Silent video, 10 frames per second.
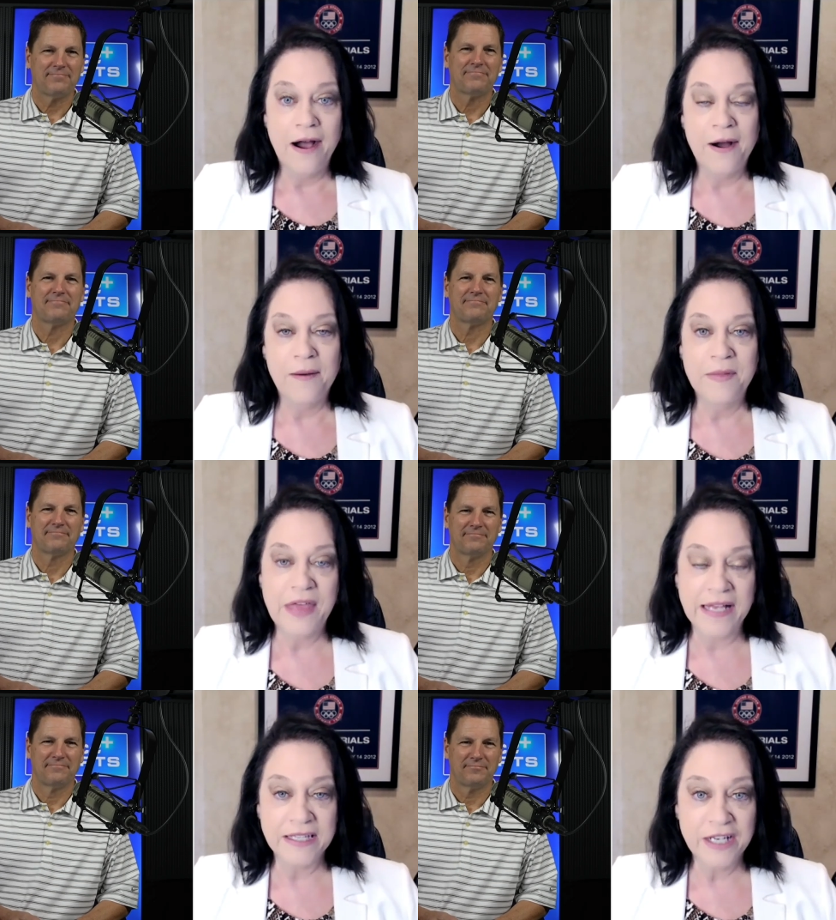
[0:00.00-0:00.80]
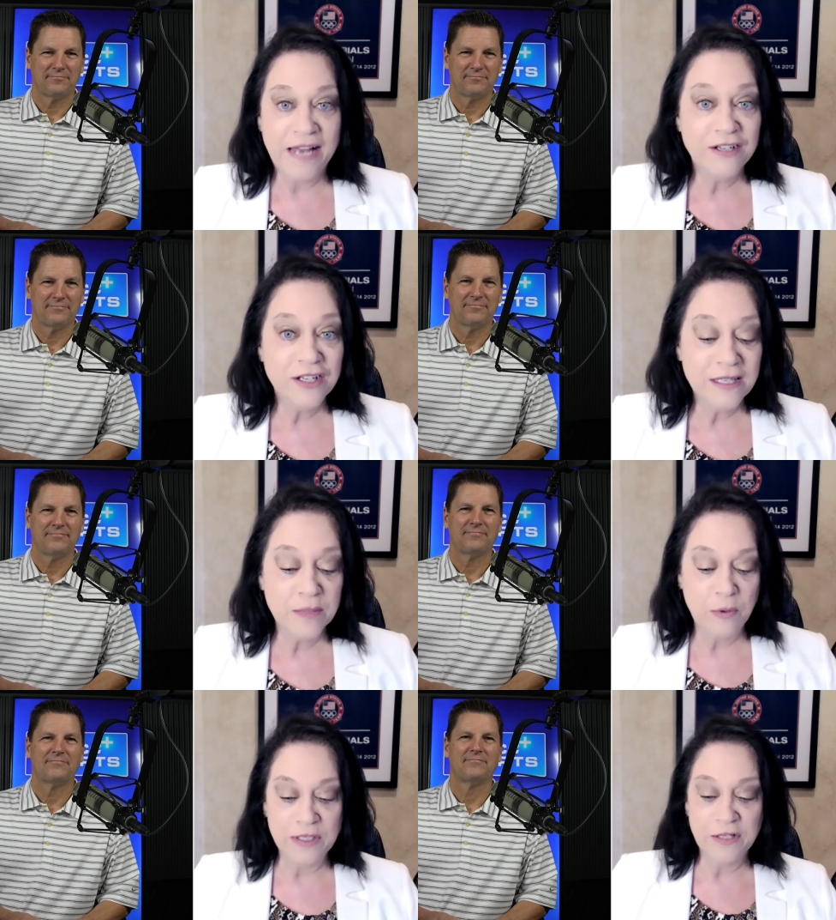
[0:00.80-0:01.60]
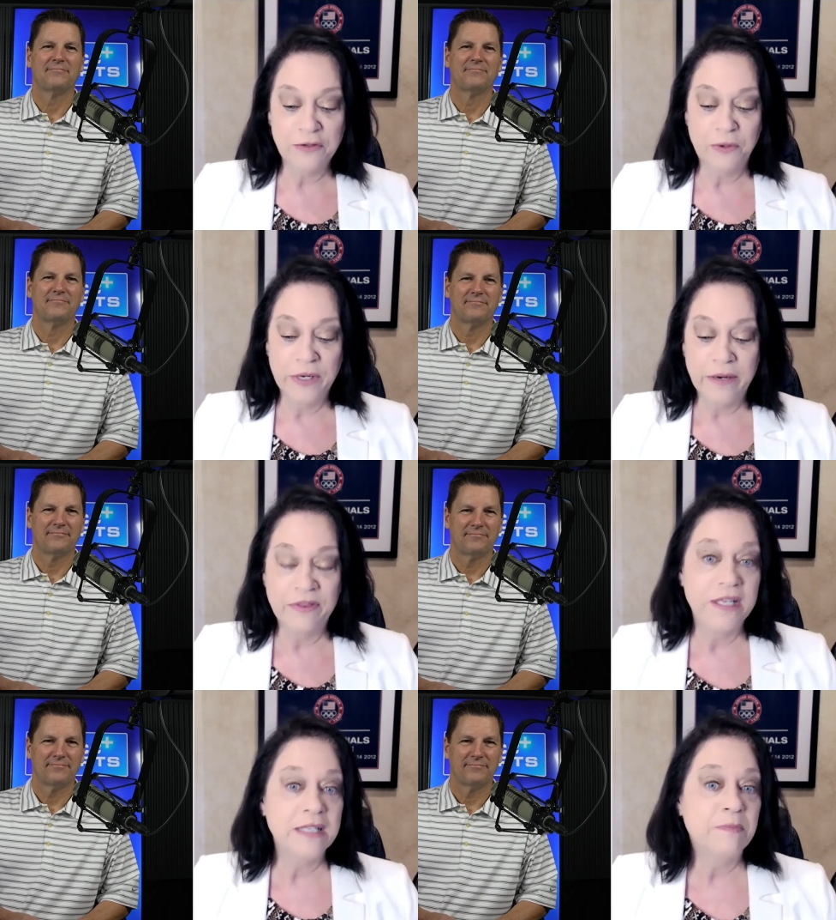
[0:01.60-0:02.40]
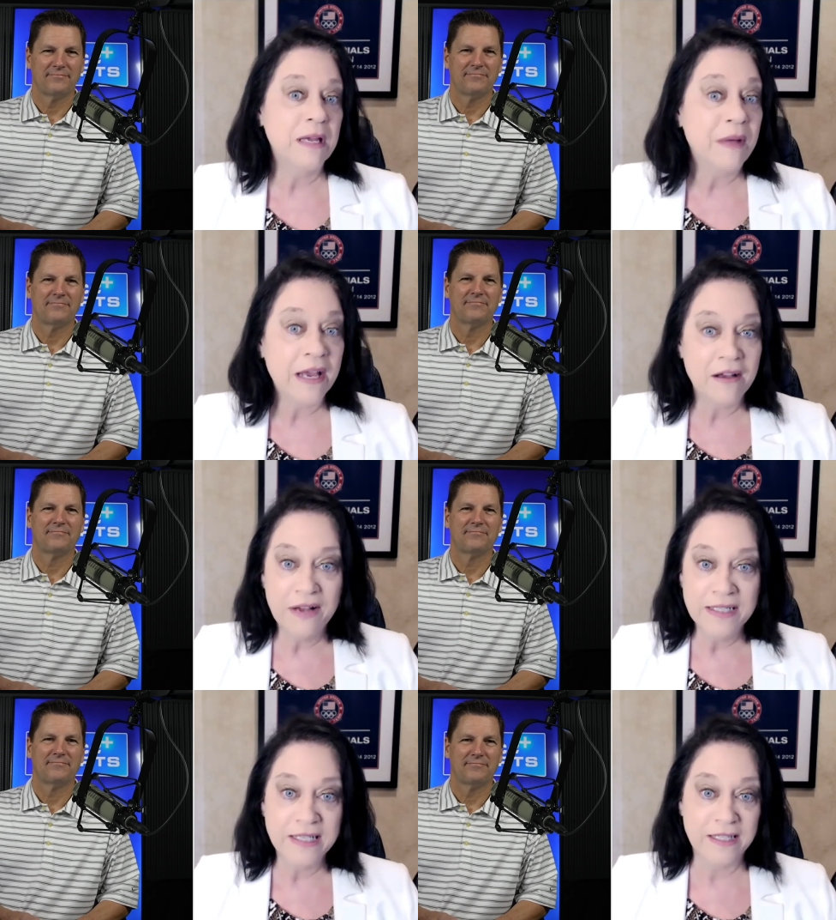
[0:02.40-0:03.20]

Speaker 1: um, that's not just the sports authority with these big mega events.